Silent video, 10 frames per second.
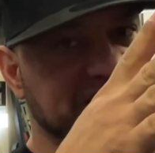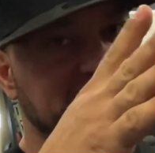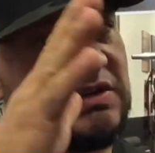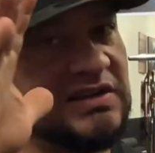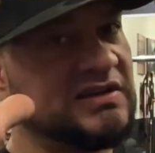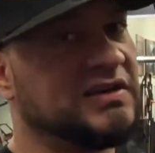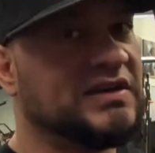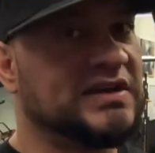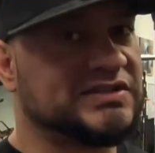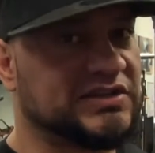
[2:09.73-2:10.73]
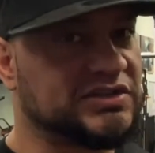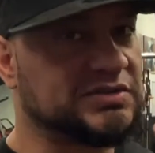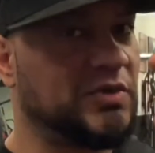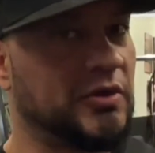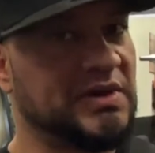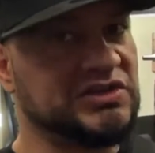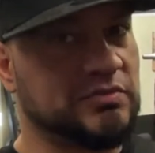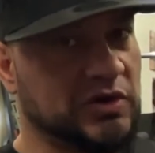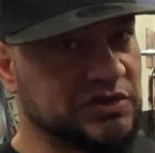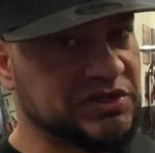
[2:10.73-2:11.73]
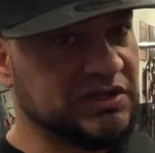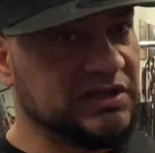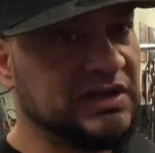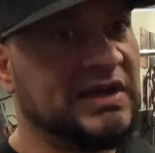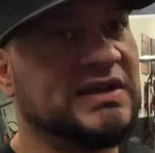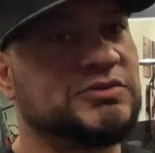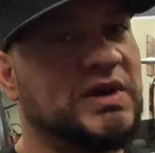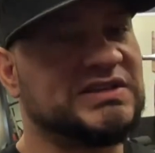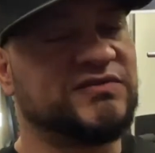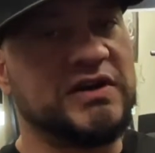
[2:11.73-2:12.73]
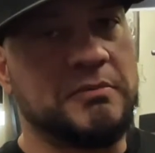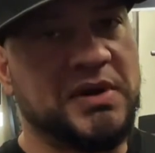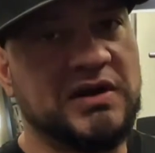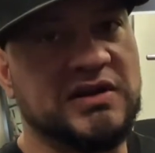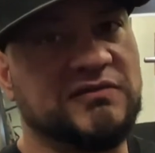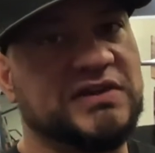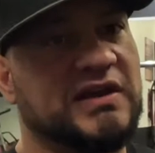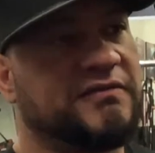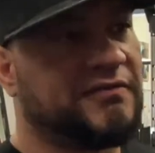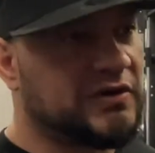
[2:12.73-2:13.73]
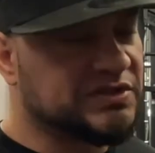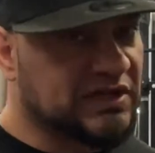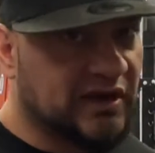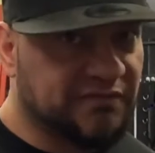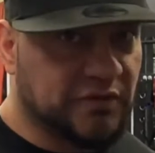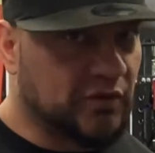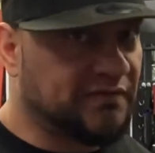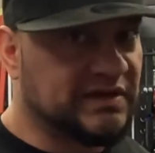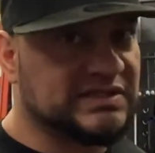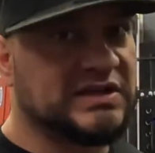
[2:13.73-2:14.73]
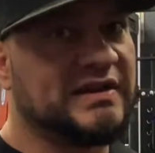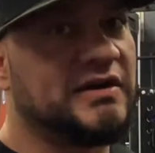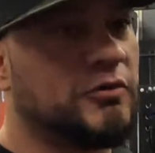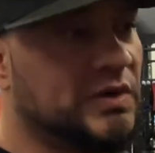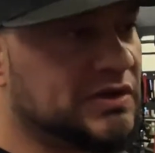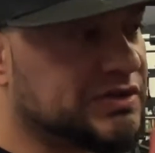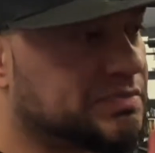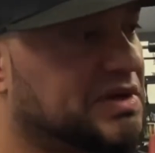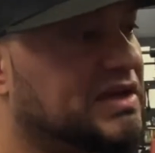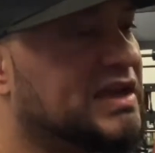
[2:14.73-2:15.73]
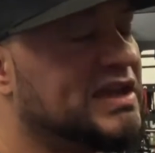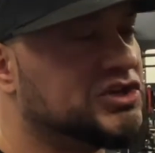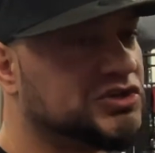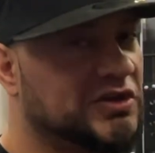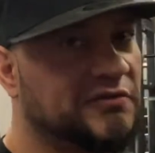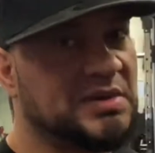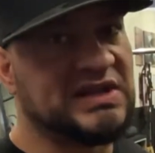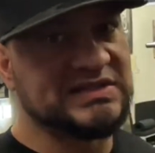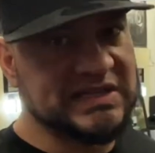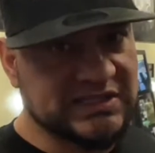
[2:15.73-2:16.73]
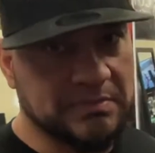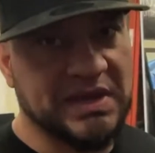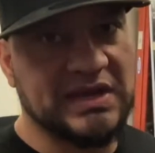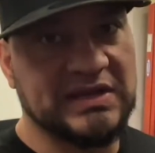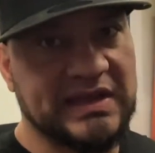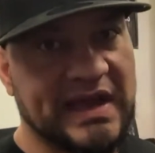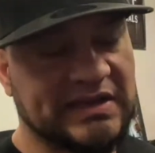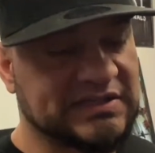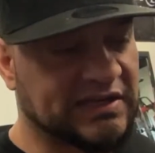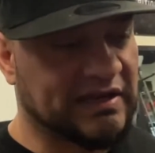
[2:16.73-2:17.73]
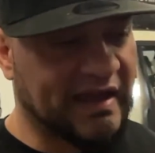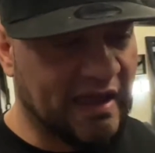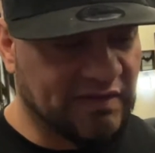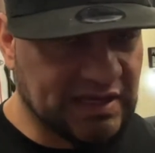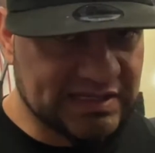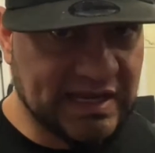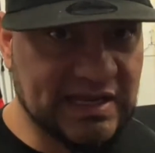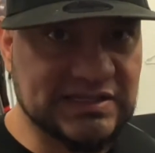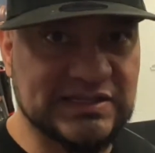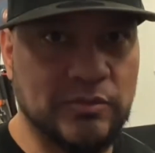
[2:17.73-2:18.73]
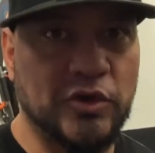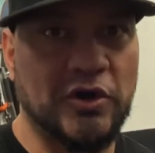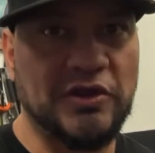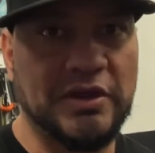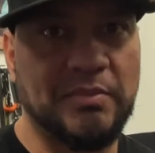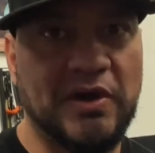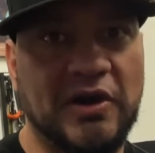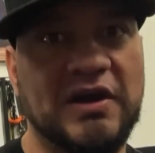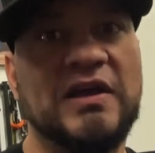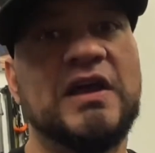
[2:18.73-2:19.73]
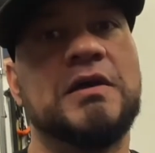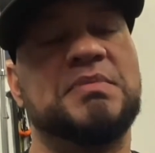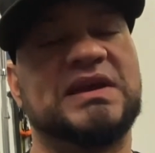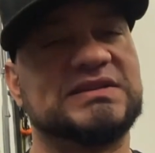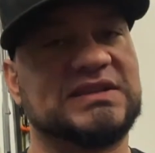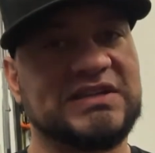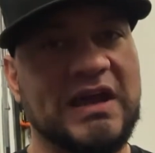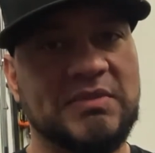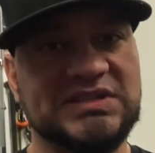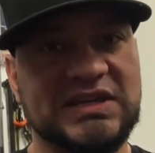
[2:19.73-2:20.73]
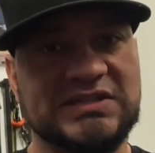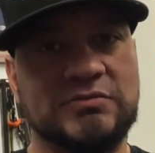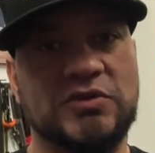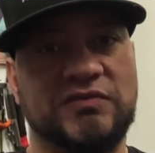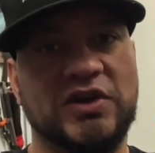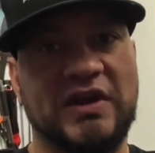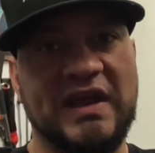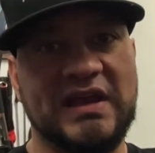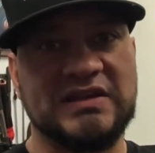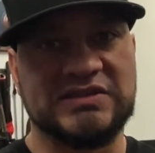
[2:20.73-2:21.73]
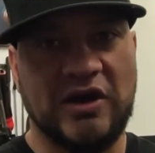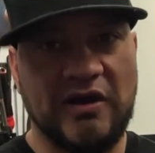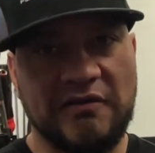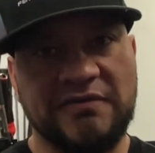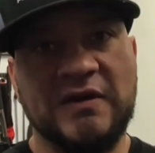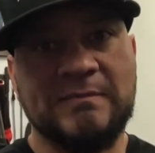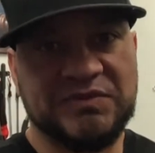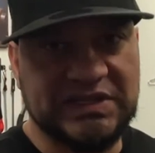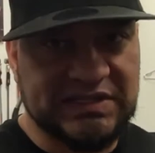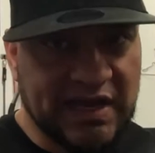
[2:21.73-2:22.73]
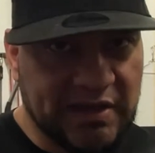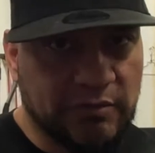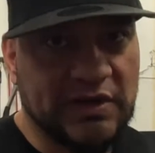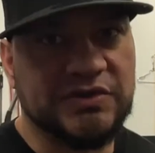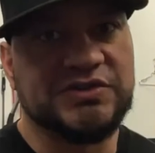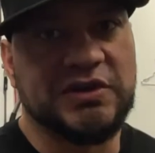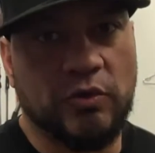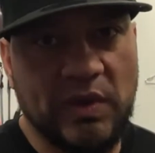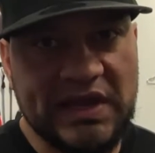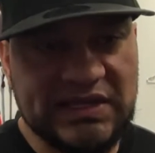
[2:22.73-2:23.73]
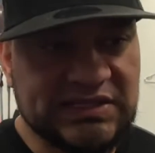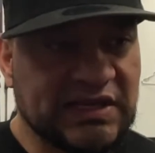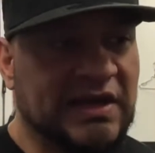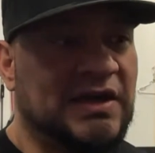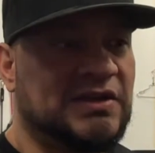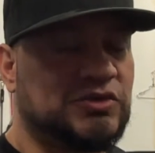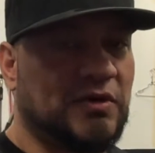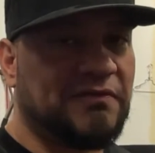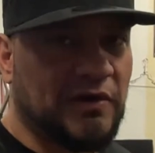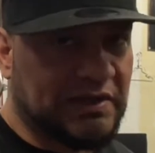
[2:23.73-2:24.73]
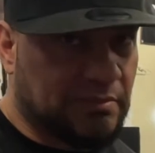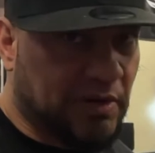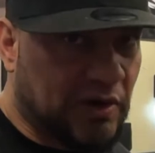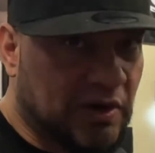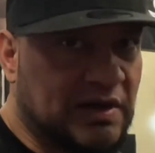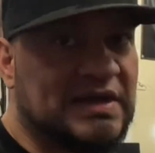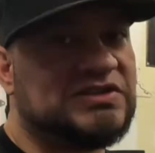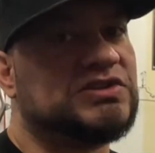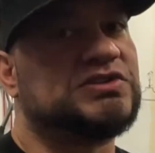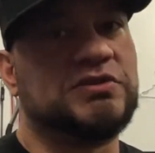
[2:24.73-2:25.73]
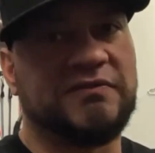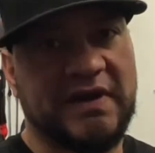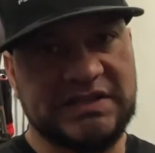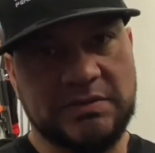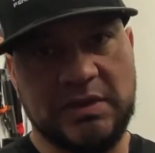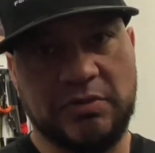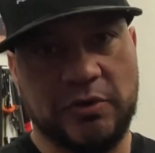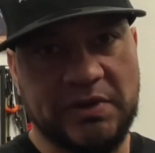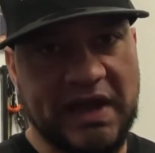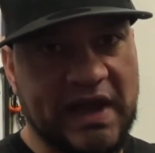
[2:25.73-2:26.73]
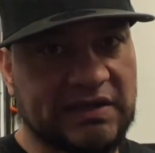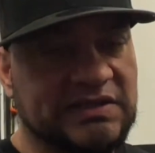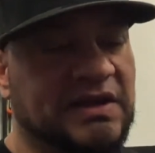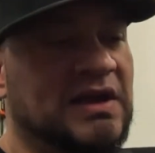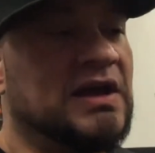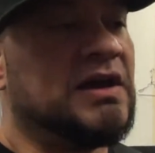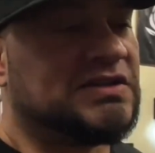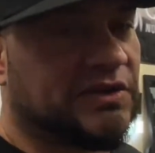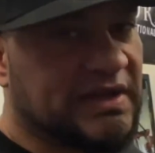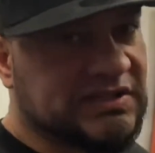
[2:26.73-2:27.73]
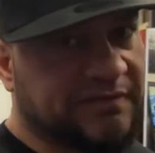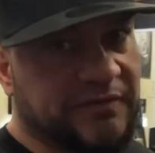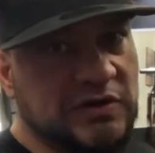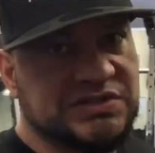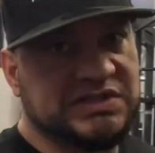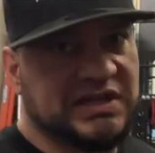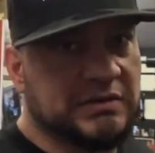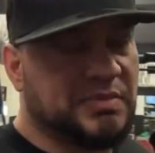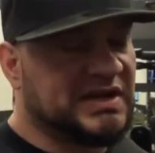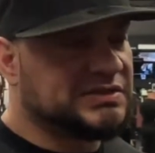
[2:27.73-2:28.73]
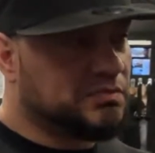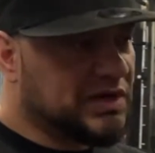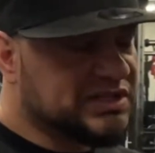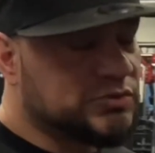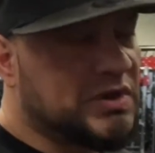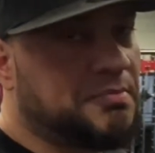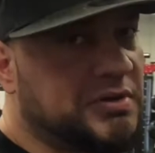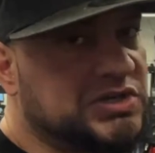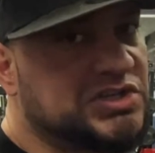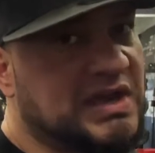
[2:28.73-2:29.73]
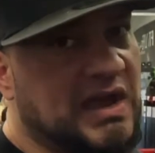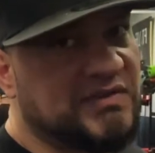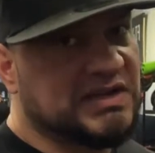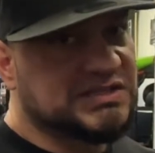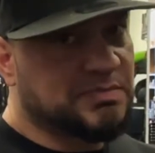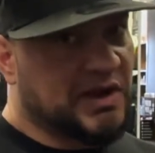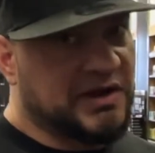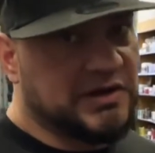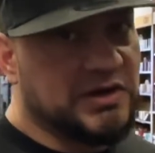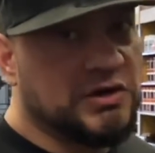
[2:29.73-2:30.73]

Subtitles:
it. Such a small range of motion. That's why it's very imperative that, first off, no offense to Larry Wheels, but he should have been anticipating the accident and having his hand somewhere on the bar, because the time it takes to move your hands off the side rails or your waist to a falling bar is just too fast to be able to react. So that's the first thing. But as much as we appreciate having a spotter,